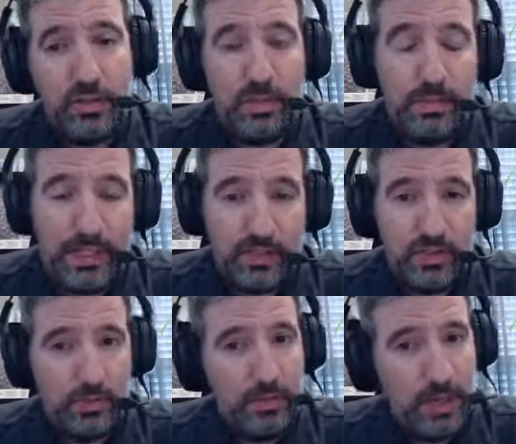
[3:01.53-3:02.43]
use a mix.
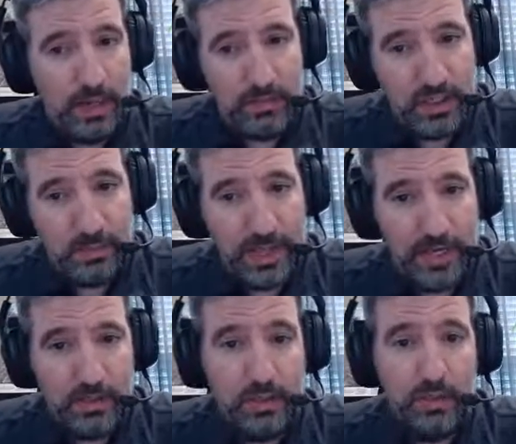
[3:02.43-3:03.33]
So if you have some
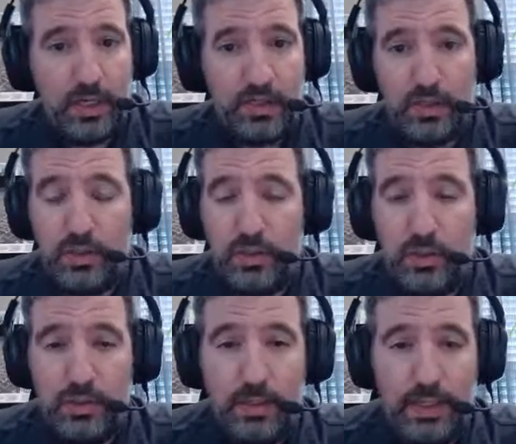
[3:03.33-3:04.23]
latitude and
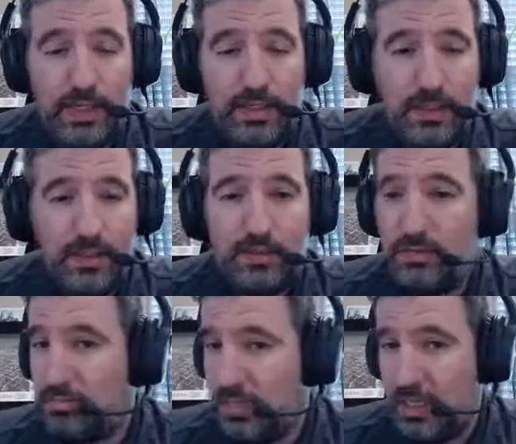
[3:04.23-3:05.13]
longitude and
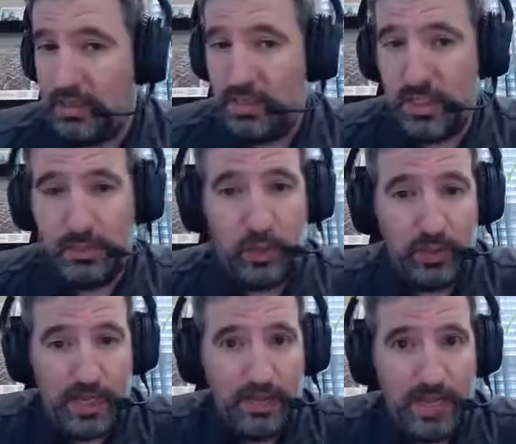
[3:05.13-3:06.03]
some you
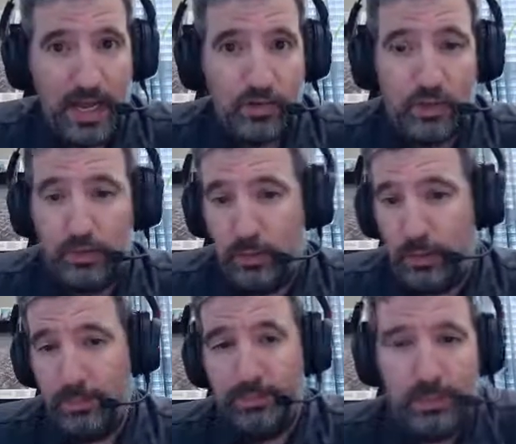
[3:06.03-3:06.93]
only have the address
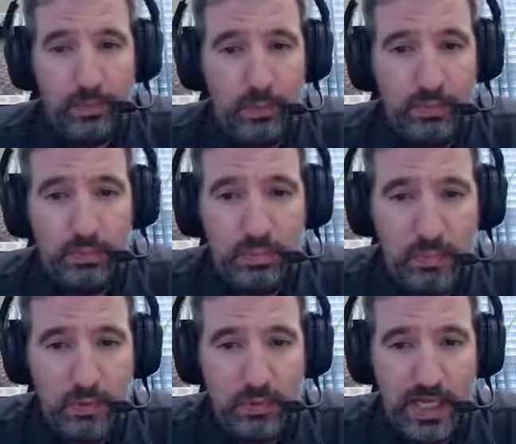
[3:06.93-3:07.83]
for, it would
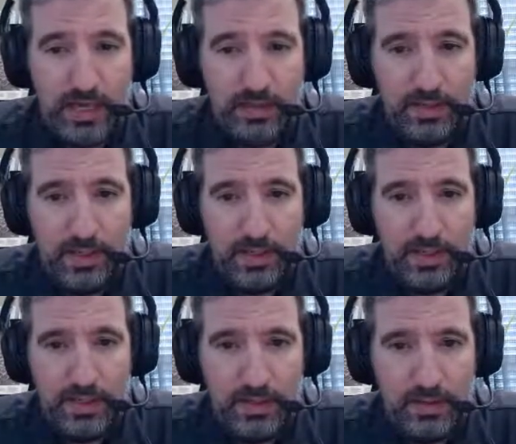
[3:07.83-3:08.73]
use that
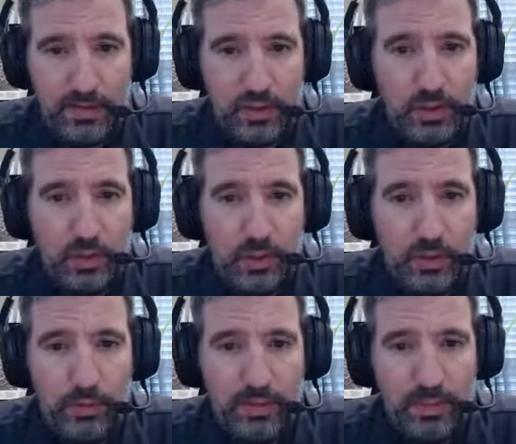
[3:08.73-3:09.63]
and
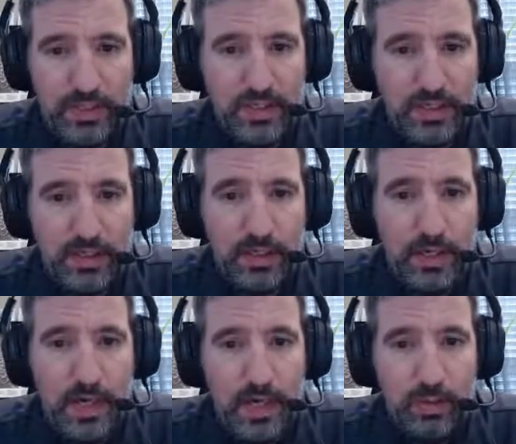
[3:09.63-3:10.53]
geocode the missing
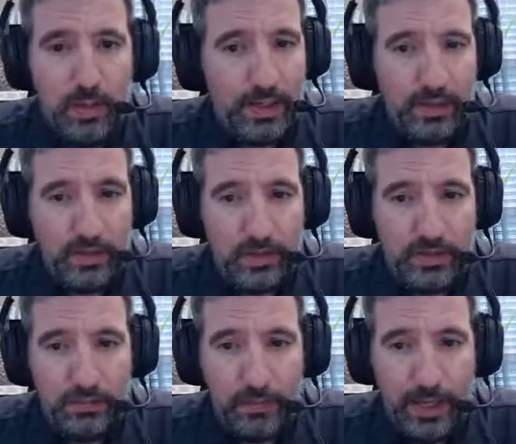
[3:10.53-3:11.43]
records on
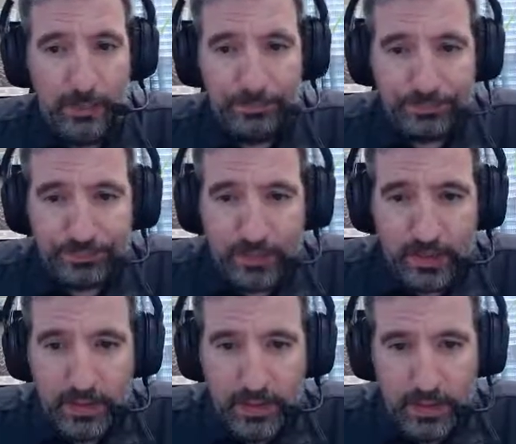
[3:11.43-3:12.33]
the fly.
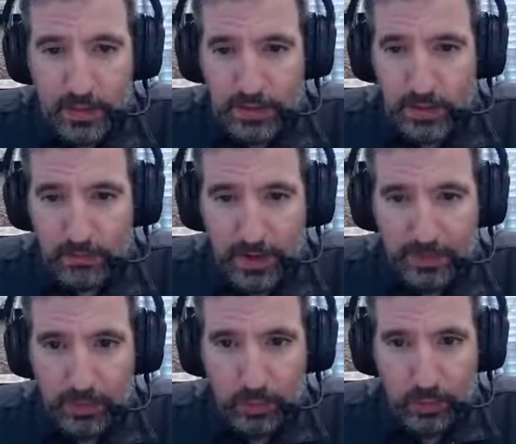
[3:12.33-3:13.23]
So
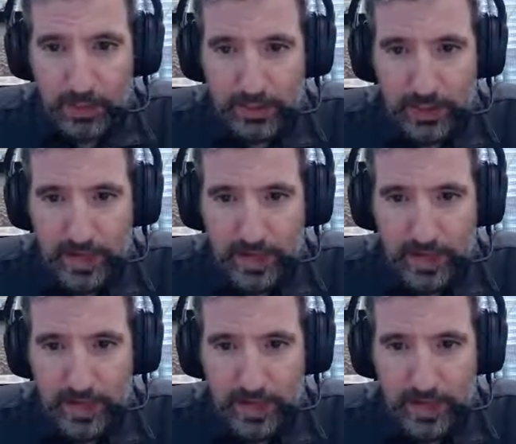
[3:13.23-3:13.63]
finally, we'll hit